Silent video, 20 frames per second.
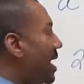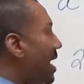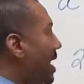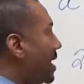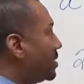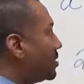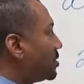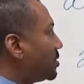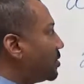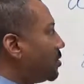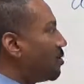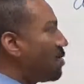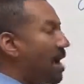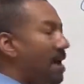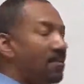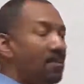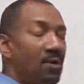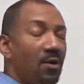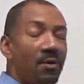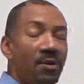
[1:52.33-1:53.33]
And so
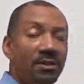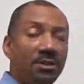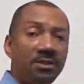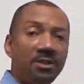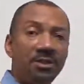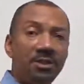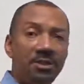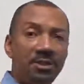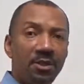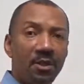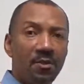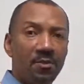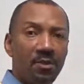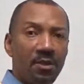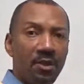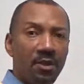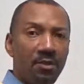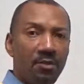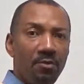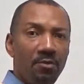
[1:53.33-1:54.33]
I'm going to show
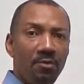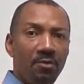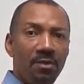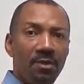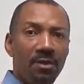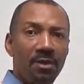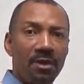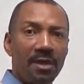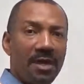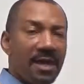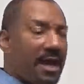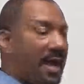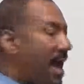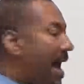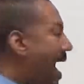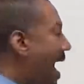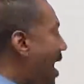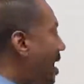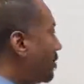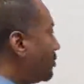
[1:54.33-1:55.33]
you
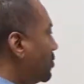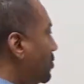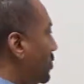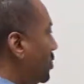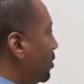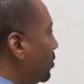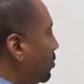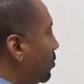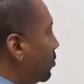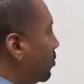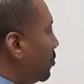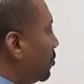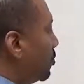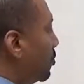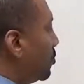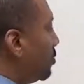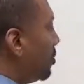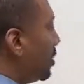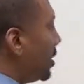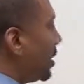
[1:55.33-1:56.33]
how
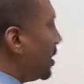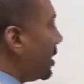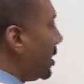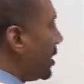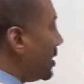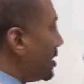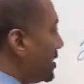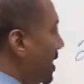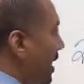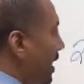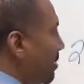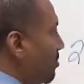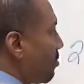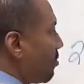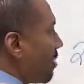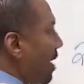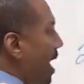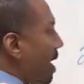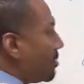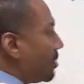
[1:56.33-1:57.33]
to take a
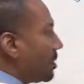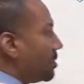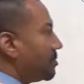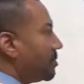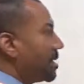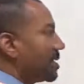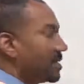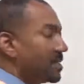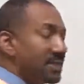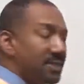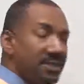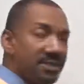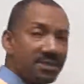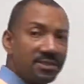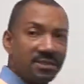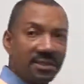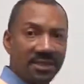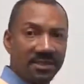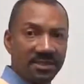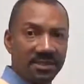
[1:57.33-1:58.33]
problem
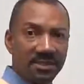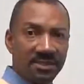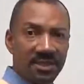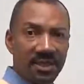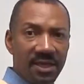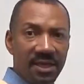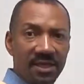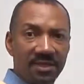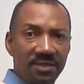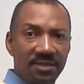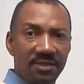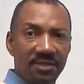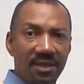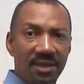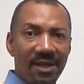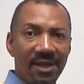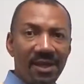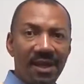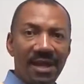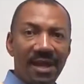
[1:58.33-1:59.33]
such as this
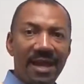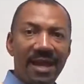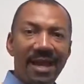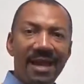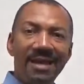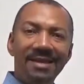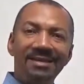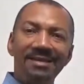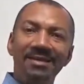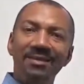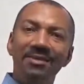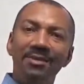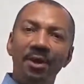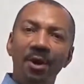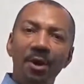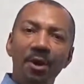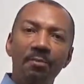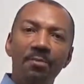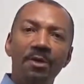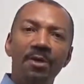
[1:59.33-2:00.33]
and
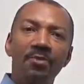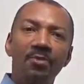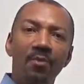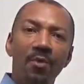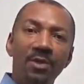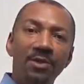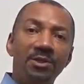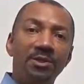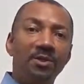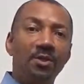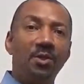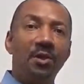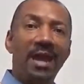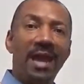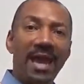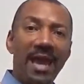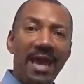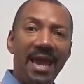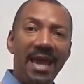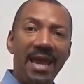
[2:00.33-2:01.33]
determine what your
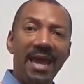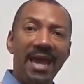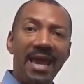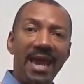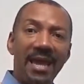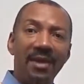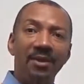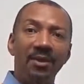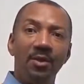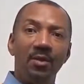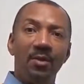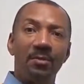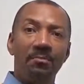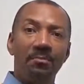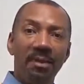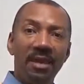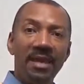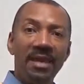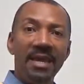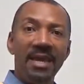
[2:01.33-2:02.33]
A and your
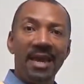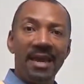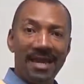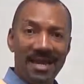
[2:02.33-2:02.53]
B